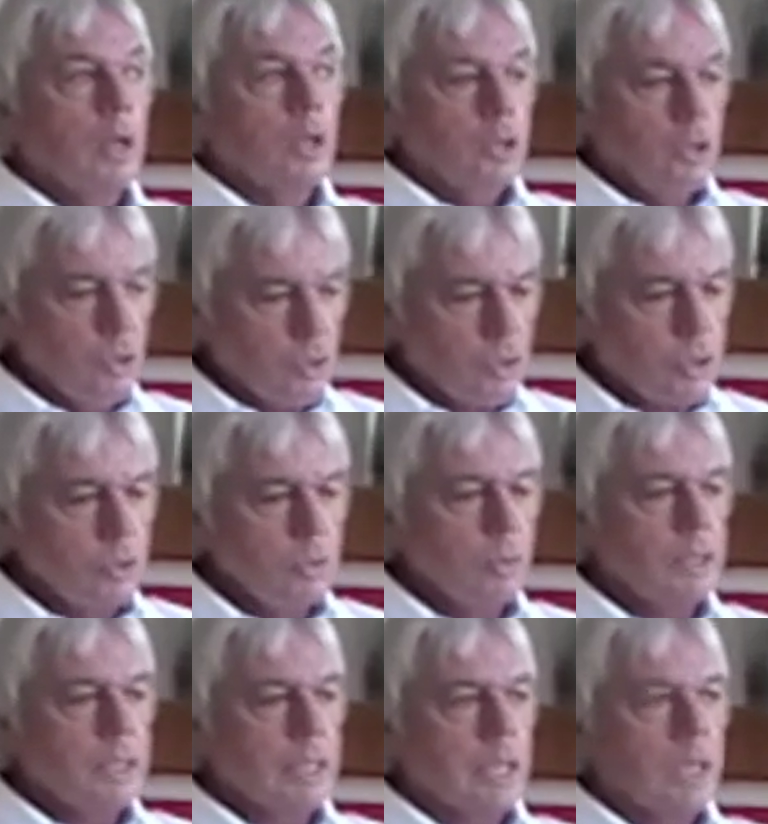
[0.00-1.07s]
used
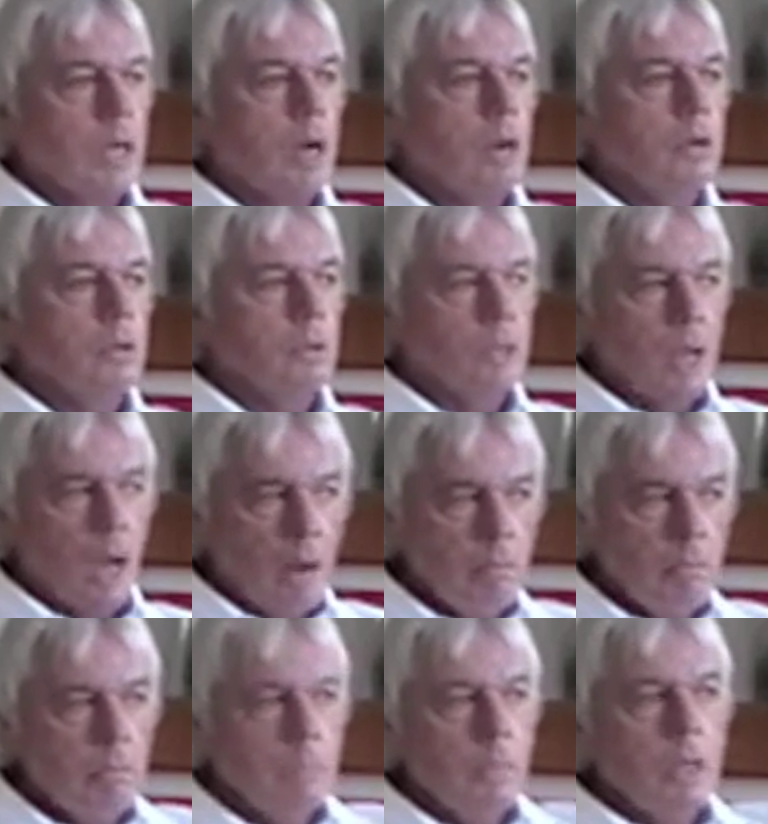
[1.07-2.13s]
to decode a
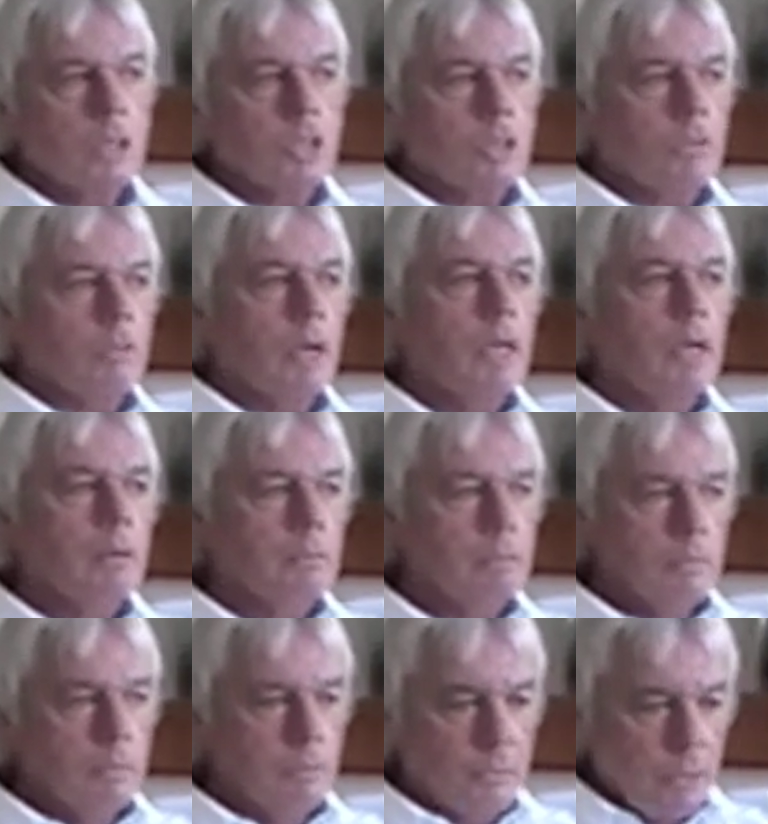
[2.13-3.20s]
much greater
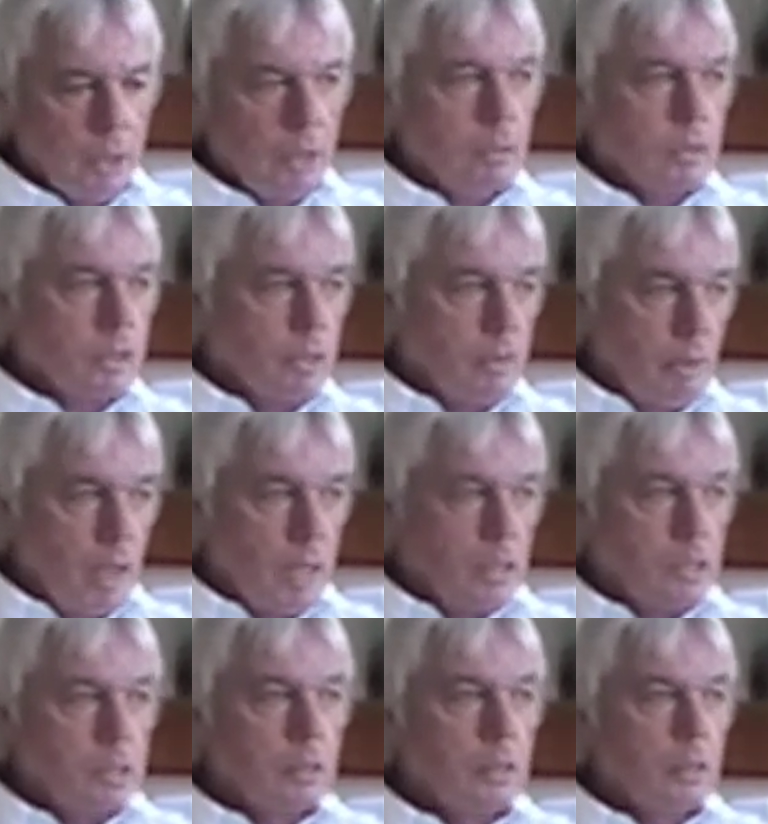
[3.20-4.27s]
frequency
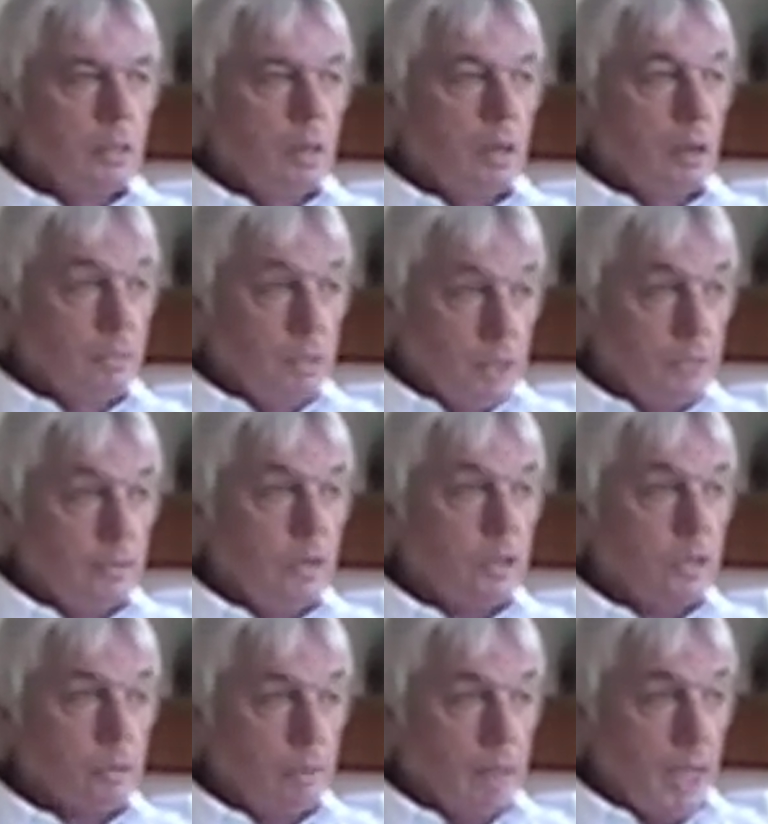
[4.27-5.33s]
range of this
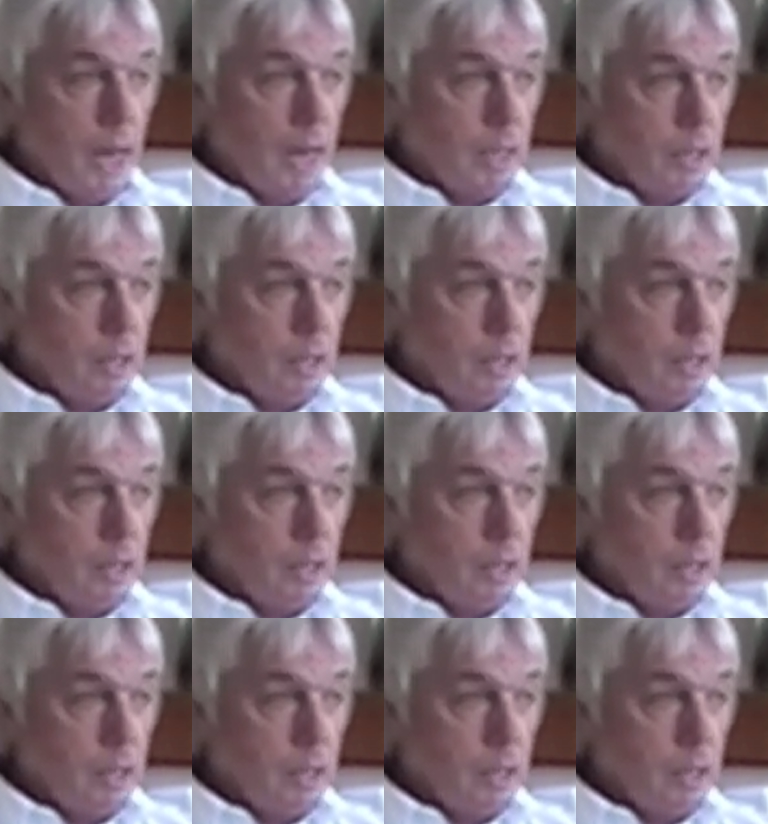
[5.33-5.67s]
virtual reality